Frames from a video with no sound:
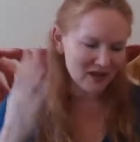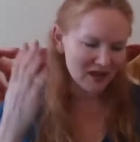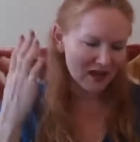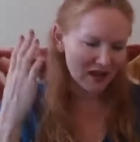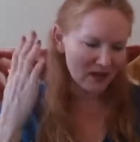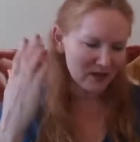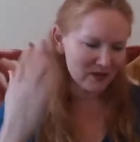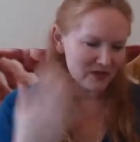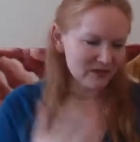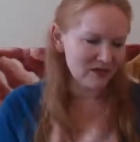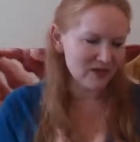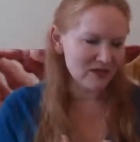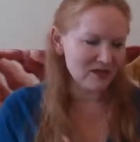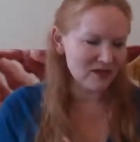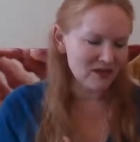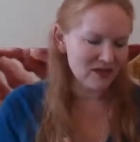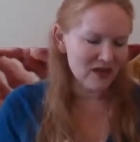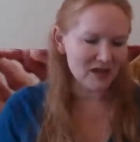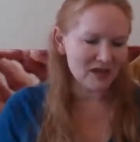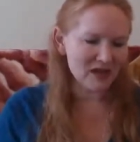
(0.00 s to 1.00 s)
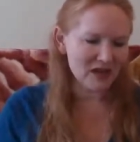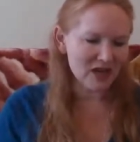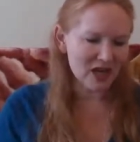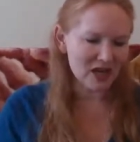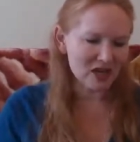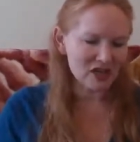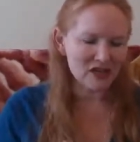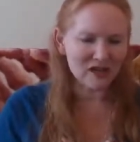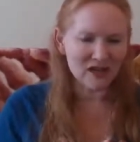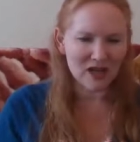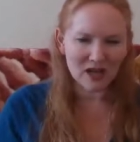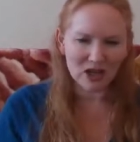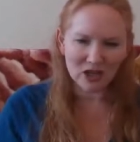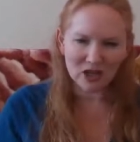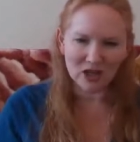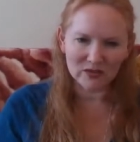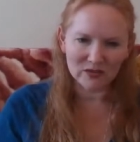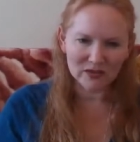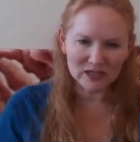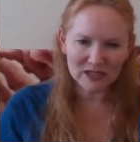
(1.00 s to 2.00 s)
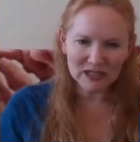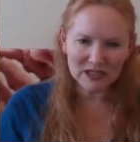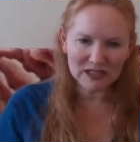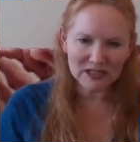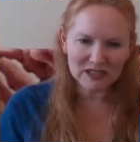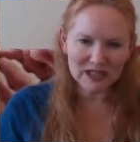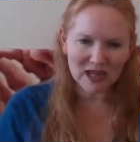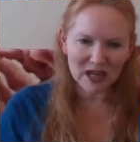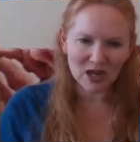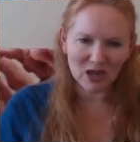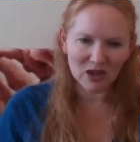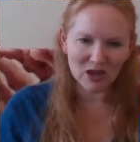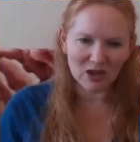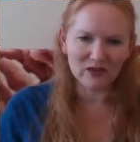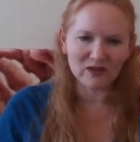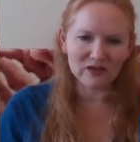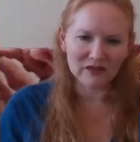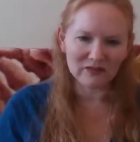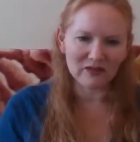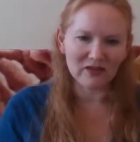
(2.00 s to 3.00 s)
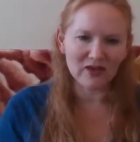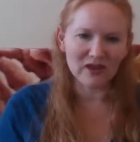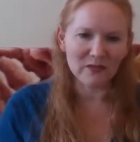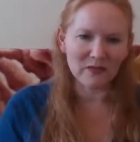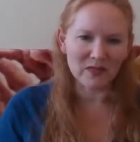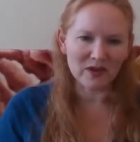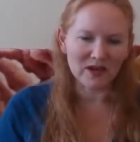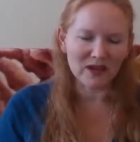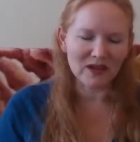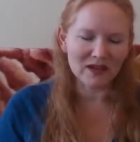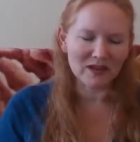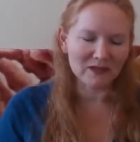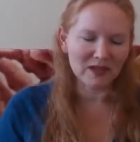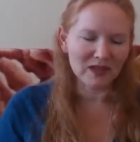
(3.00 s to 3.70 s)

Like, I was feeling that connection, that closeness, that close friend bond.